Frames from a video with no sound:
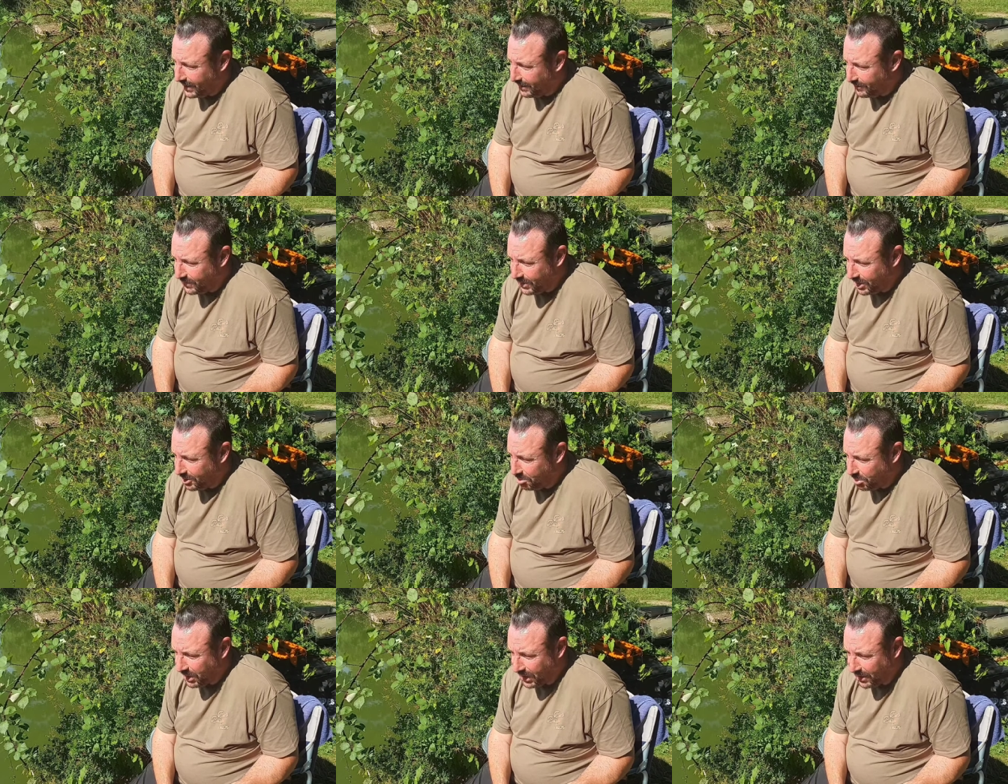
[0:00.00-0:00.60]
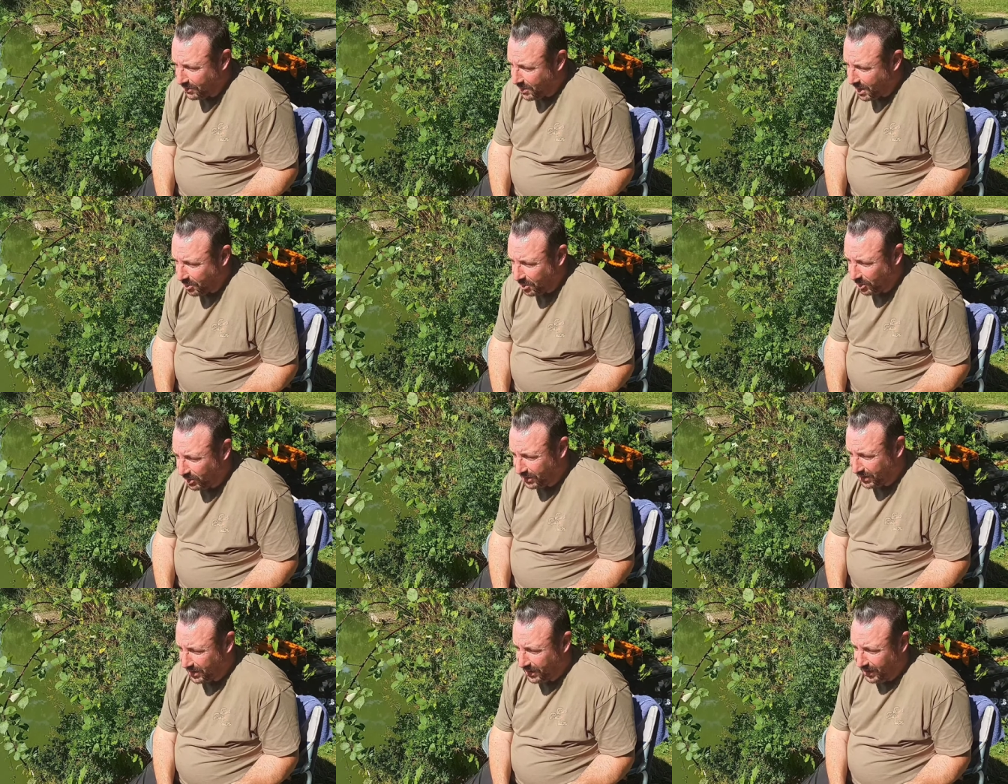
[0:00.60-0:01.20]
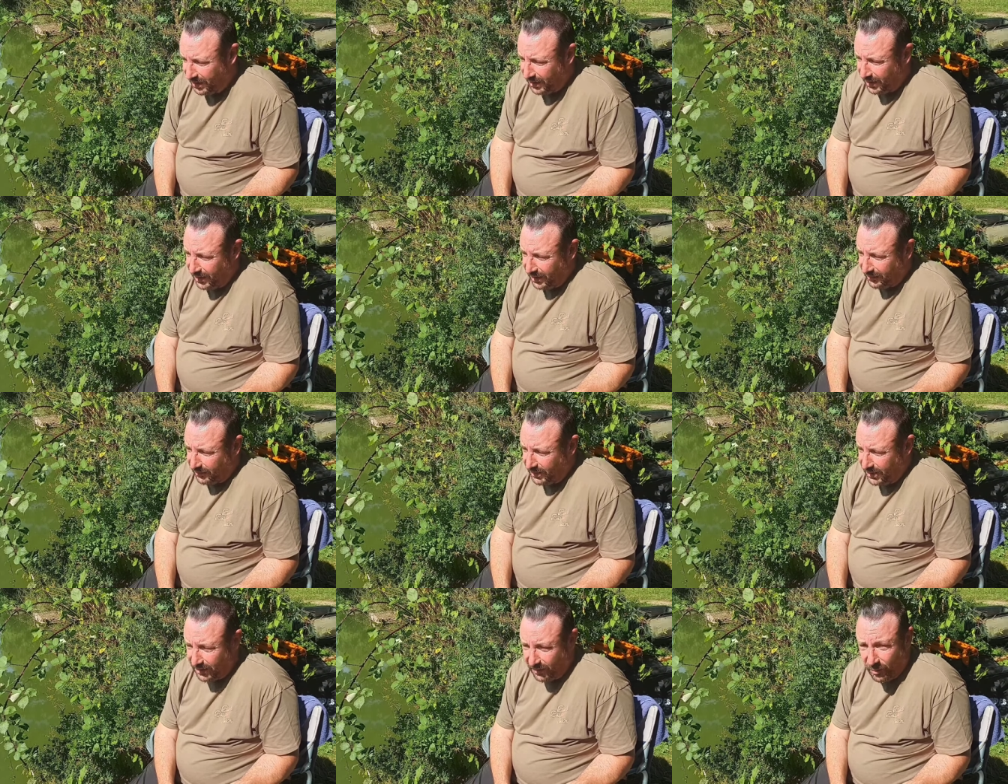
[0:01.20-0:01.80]
Um, you can pick them up on
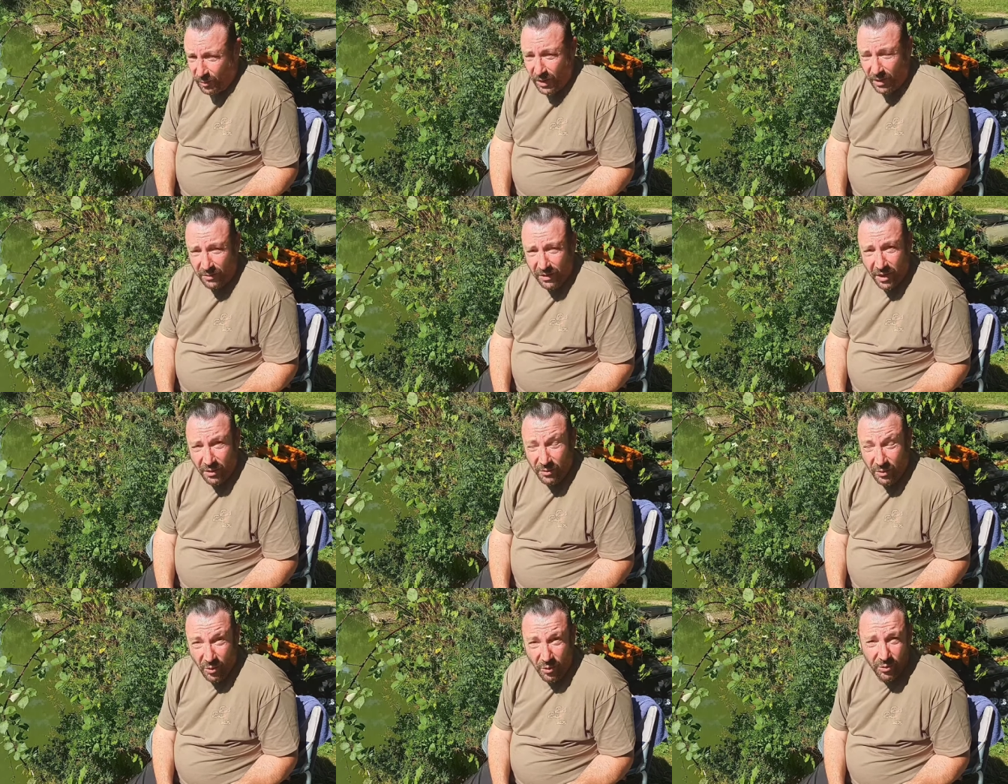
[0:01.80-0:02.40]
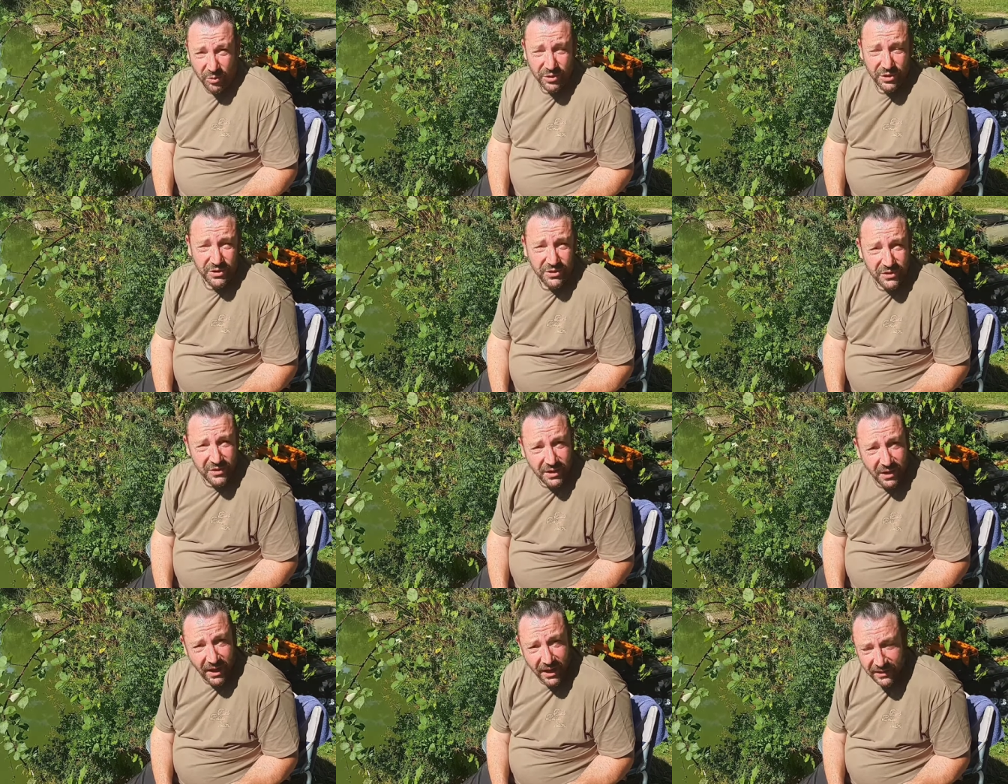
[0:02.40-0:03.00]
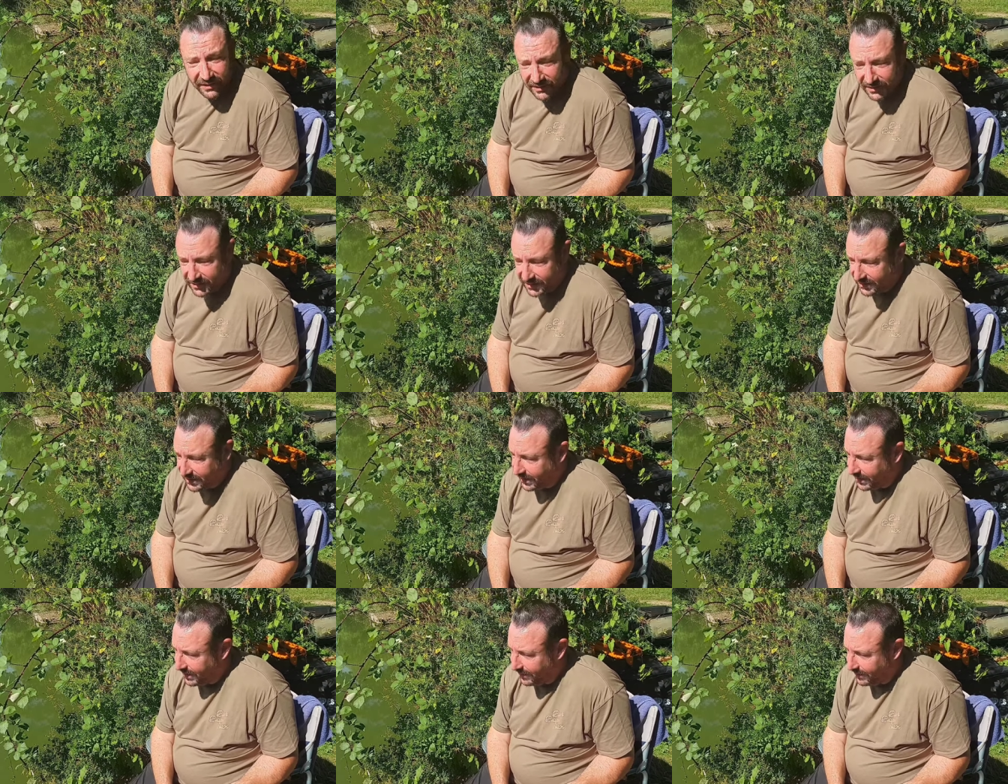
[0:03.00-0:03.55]
You know, well-known auction sites.